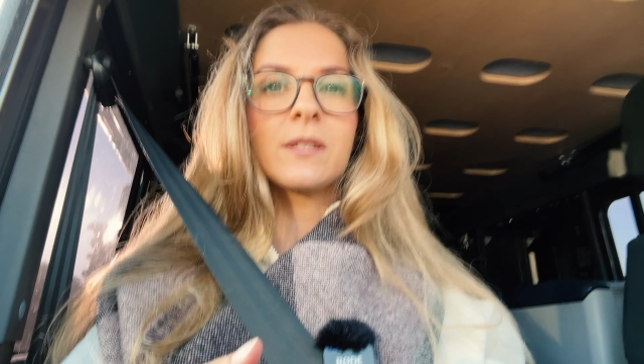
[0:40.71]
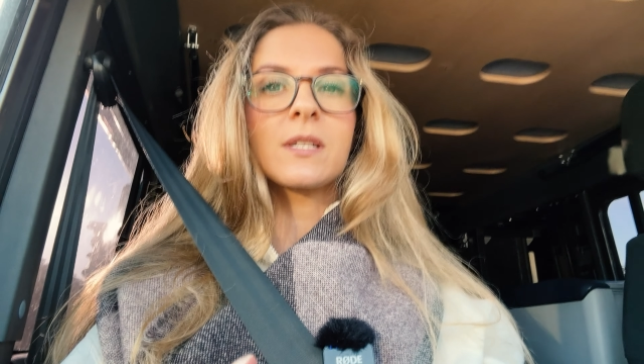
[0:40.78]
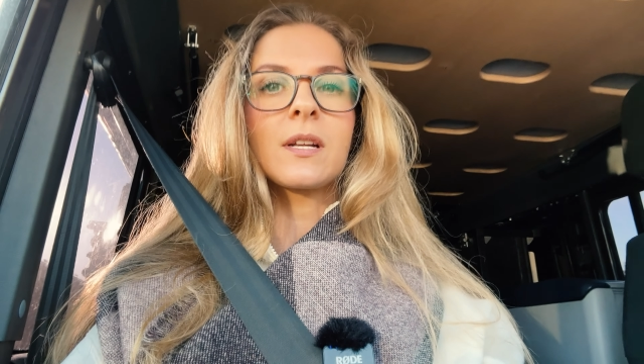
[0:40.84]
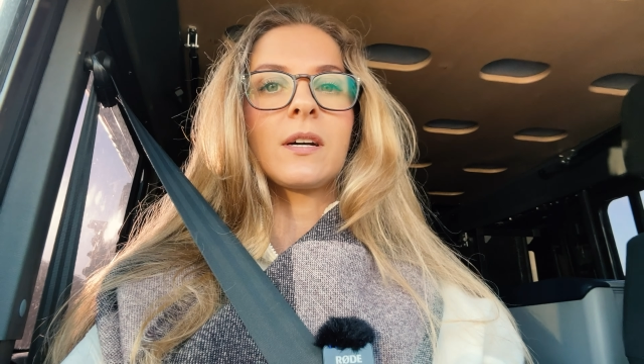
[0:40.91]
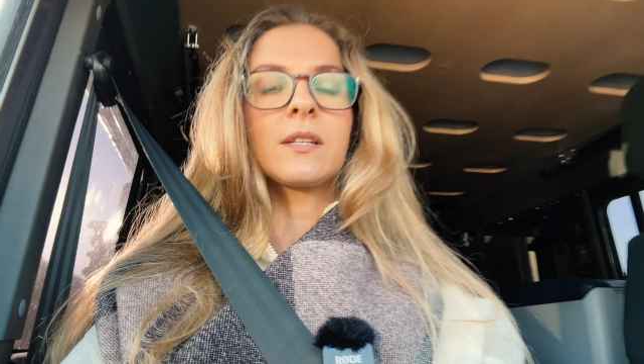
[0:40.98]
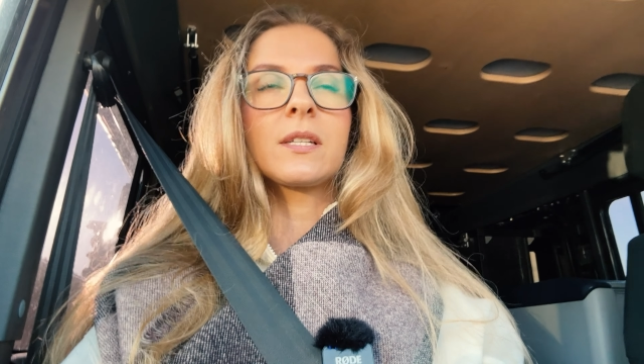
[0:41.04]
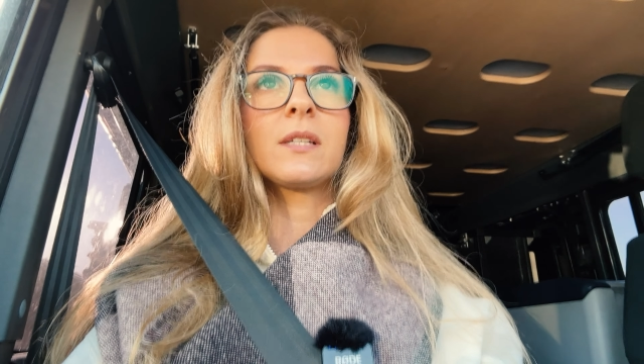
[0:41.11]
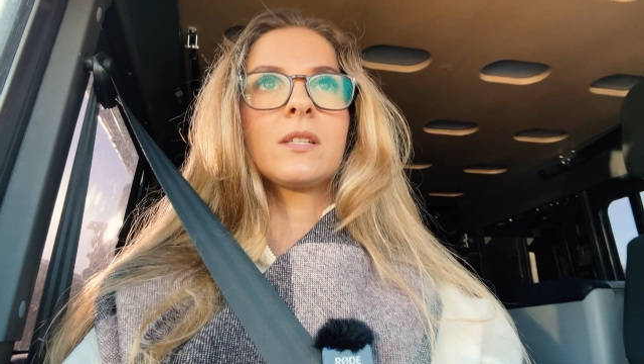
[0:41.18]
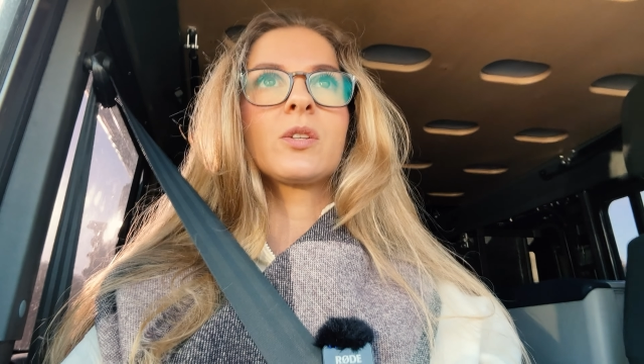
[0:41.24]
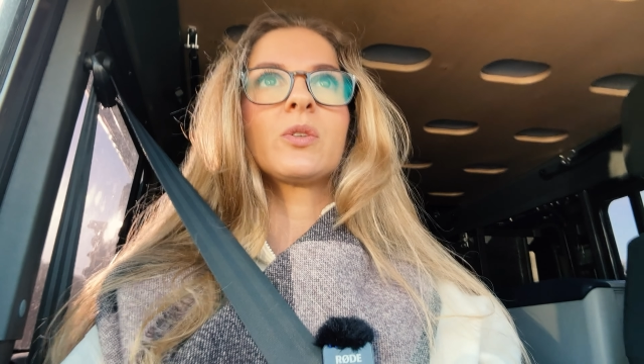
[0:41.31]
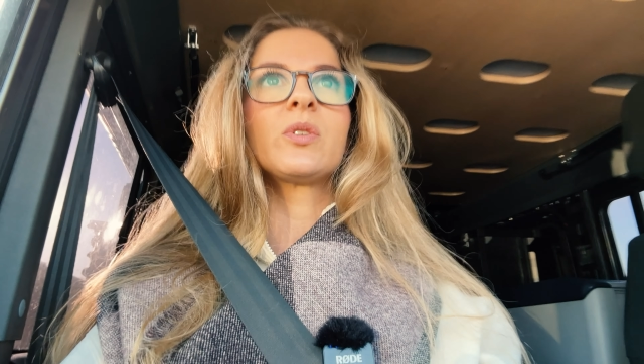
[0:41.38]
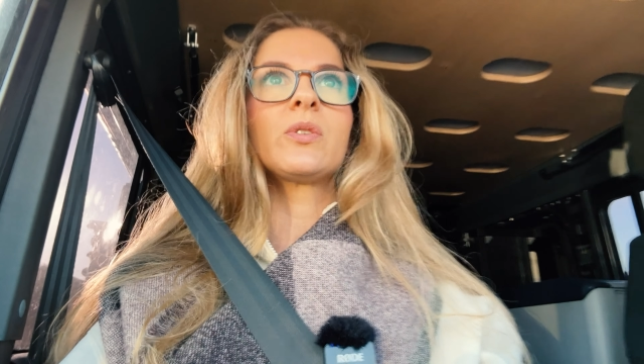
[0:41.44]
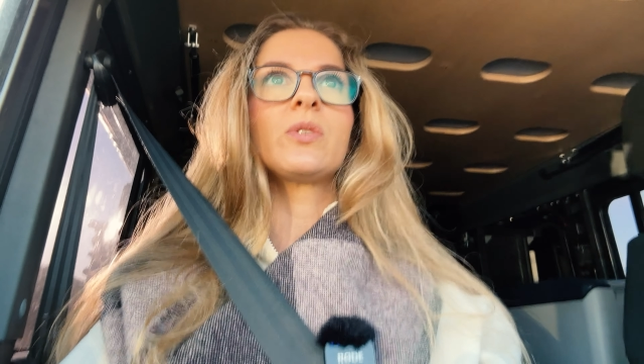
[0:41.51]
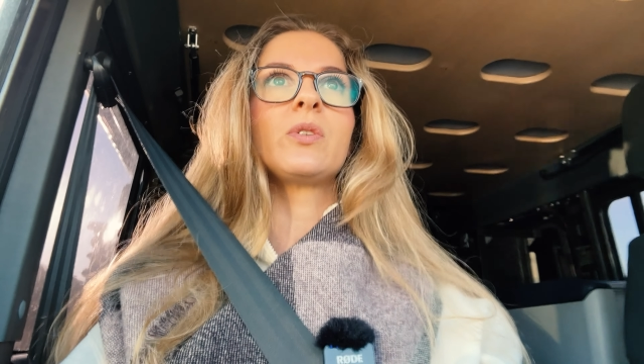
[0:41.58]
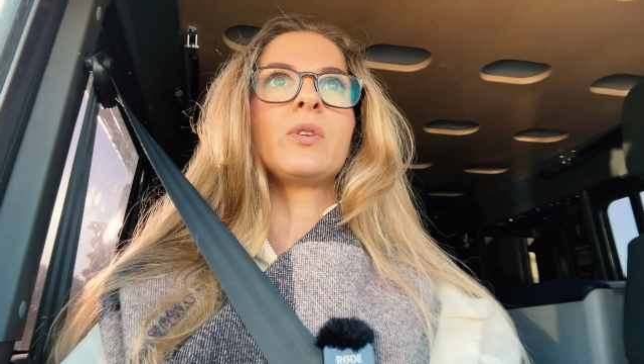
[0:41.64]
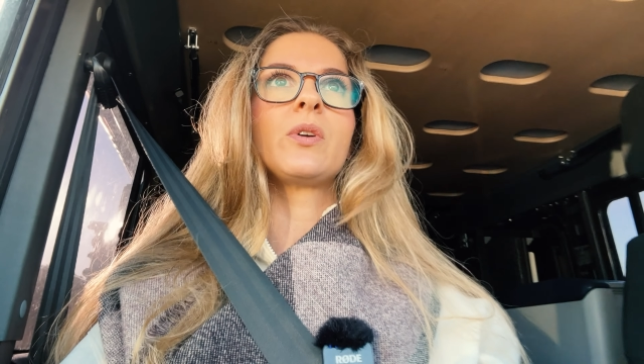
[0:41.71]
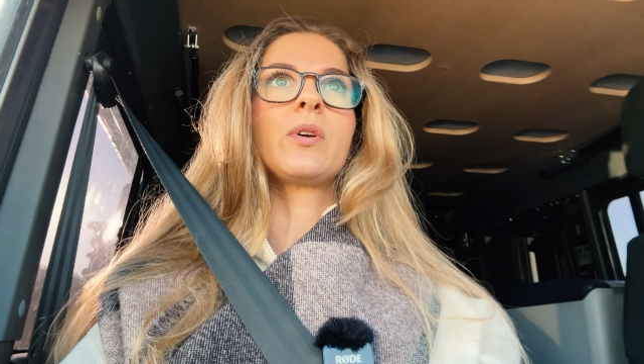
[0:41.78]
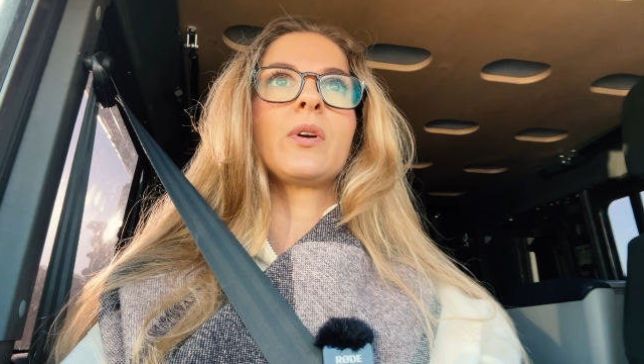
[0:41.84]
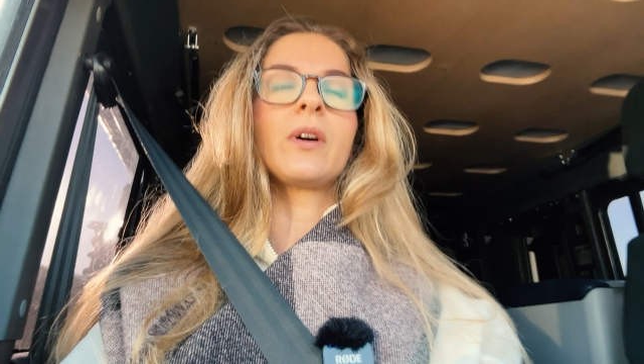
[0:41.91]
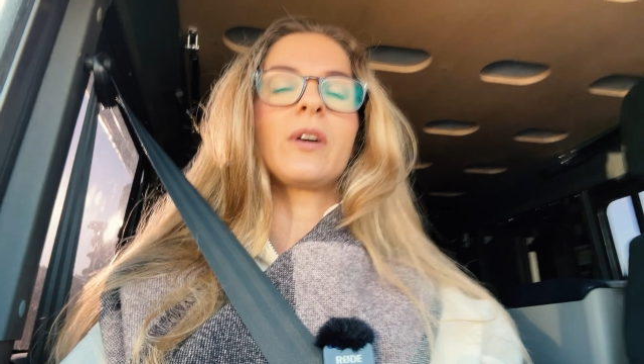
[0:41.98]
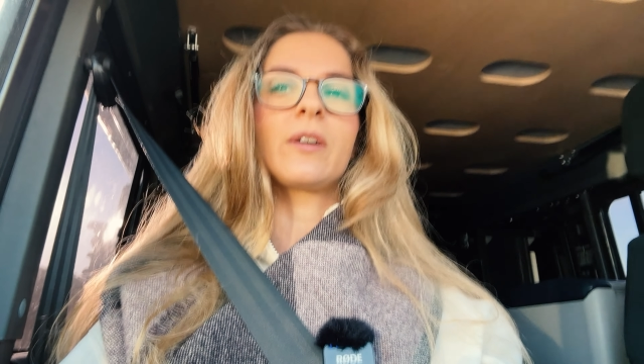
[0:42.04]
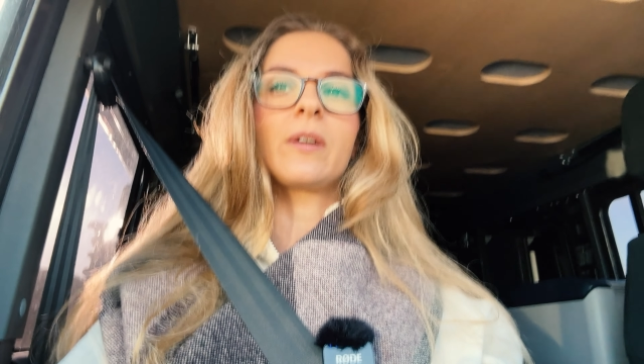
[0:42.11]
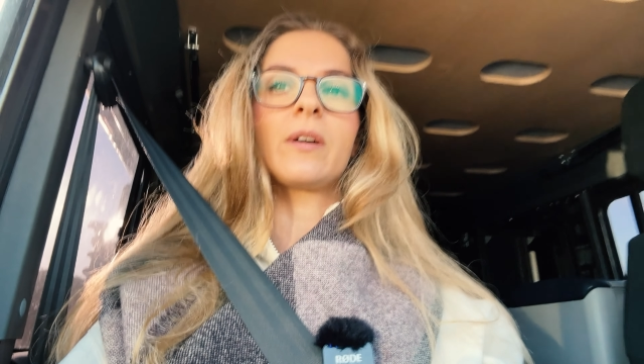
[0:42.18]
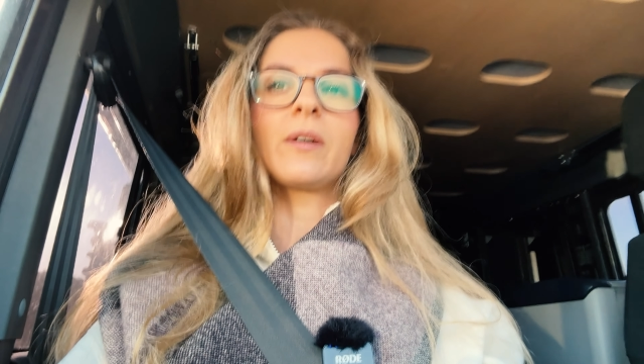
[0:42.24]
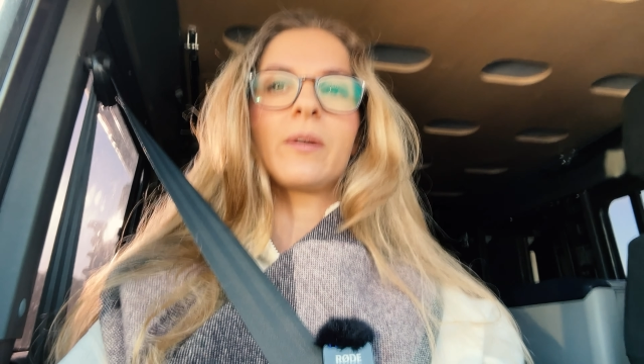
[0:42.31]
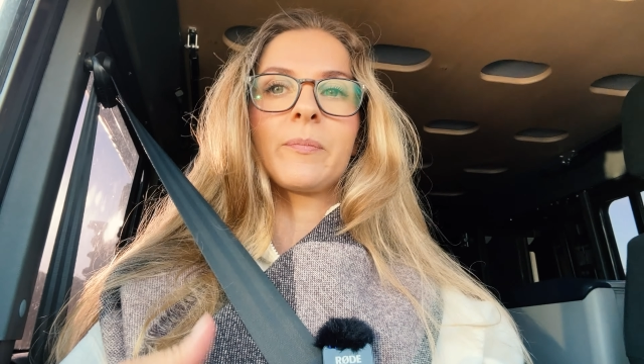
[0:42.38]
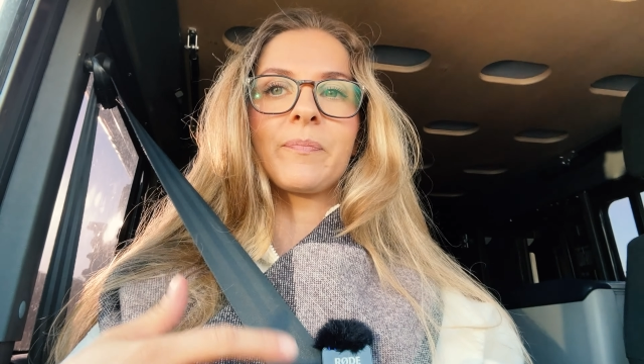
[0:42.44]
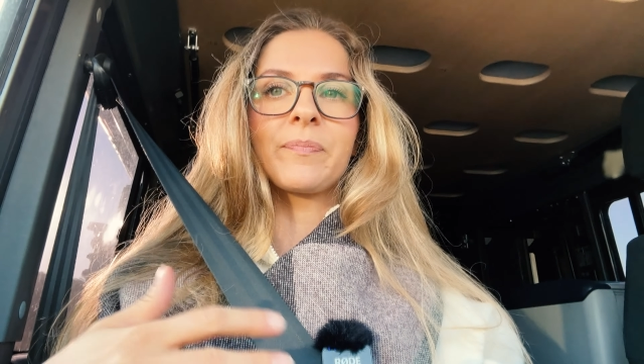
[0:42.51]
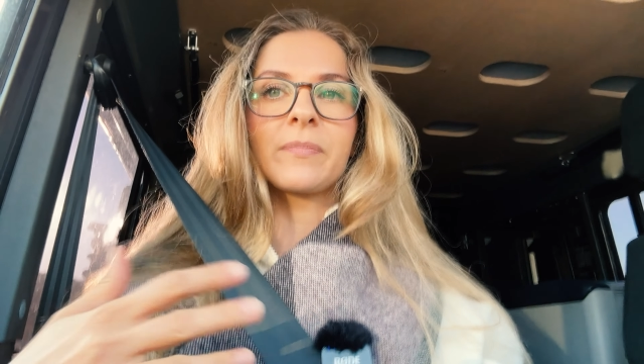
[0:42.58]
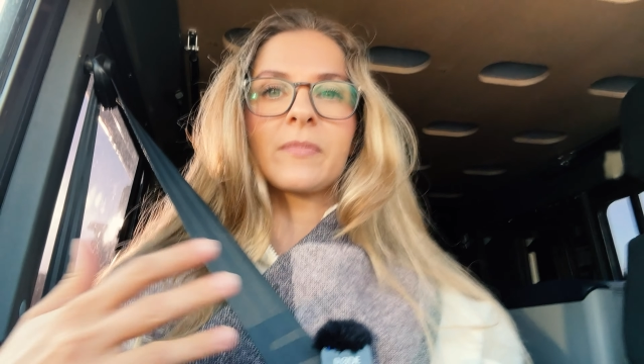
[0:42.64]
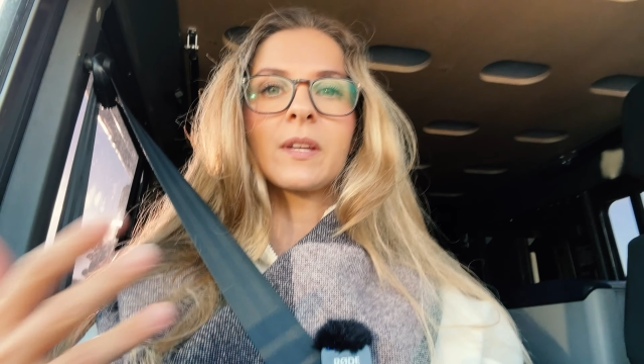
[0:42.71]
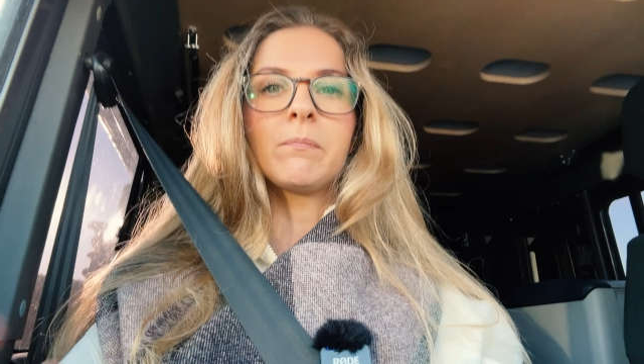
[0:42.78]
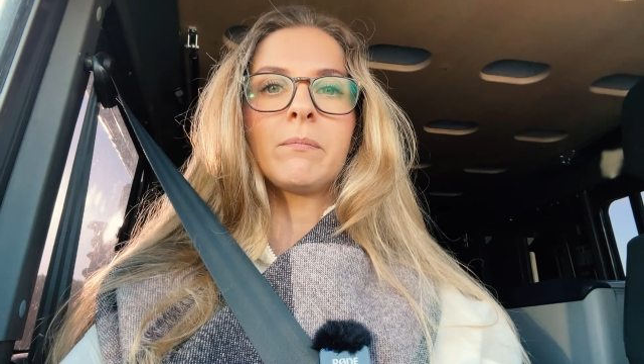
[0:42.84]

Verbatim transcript: started to do um,